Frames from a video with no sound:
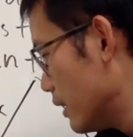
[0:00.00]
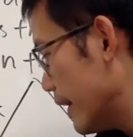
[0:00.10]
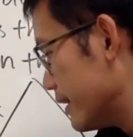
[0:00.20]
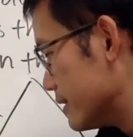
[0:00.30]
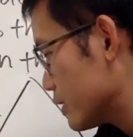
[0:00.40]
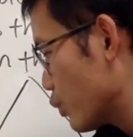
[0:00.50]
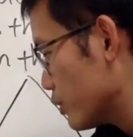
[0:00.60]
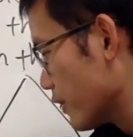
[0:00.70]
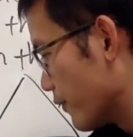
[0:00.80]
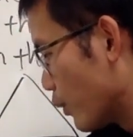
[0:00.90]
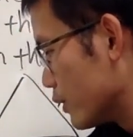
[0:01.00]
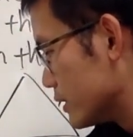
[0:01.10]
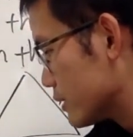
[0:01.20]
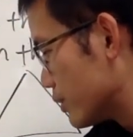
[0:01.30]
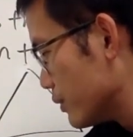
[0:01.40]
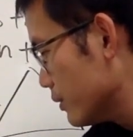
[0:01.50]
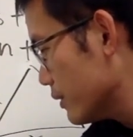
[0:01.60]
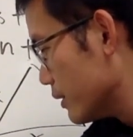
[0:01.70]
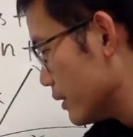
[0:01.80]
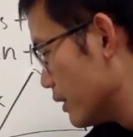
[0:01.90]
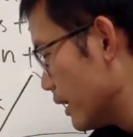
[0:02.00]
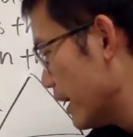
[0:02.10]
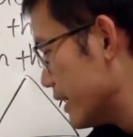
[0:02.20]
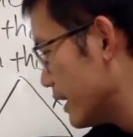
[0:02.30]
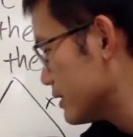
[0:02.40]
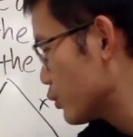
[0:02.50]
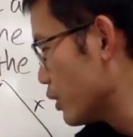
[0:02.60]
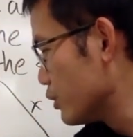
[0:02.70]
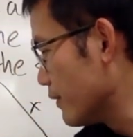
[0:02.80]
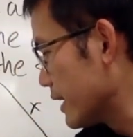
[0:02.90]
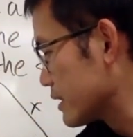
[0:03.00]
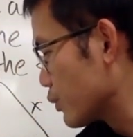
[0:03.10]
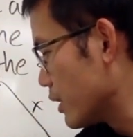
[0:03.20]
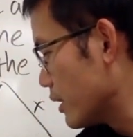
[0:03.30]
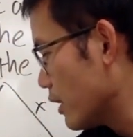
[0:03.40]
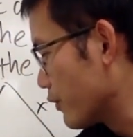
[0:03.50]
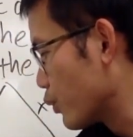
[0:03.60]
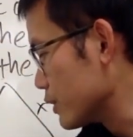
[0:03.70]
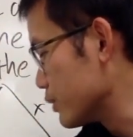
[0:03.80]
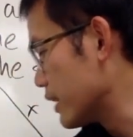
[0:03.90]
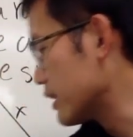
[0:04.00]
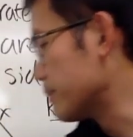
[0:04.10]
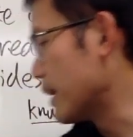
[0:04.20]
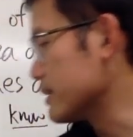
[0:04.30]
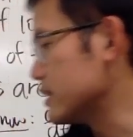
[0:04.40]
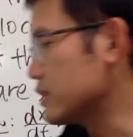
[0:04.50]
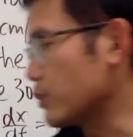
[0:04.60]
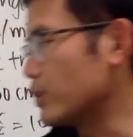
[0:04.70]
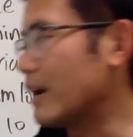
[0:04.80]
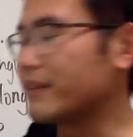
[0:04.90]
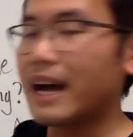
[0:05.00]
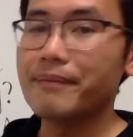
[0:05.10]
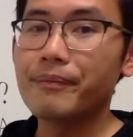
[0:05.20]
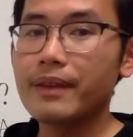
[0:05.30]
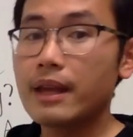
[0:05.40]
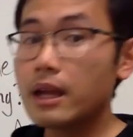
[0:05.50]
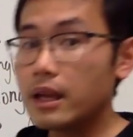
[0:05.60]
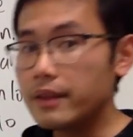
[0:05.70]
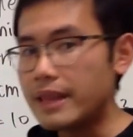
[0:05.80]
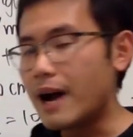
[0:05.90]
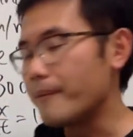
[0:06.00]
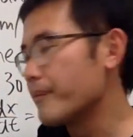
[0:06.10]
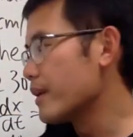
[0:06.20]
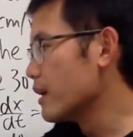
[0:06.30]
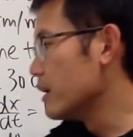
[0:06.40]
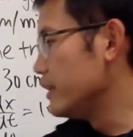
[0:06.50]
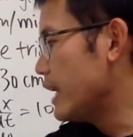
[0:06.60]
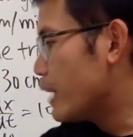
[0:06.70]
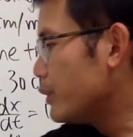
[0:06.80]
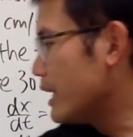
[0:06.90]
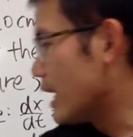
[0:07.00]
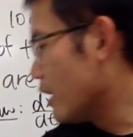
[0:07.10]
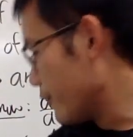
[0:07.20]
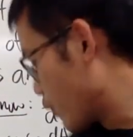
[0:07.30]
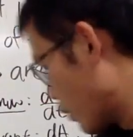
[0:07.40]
and then square root of 4 is 2, and then square root of x squared. Of course, we take the positive, so we have that. Now, the area, of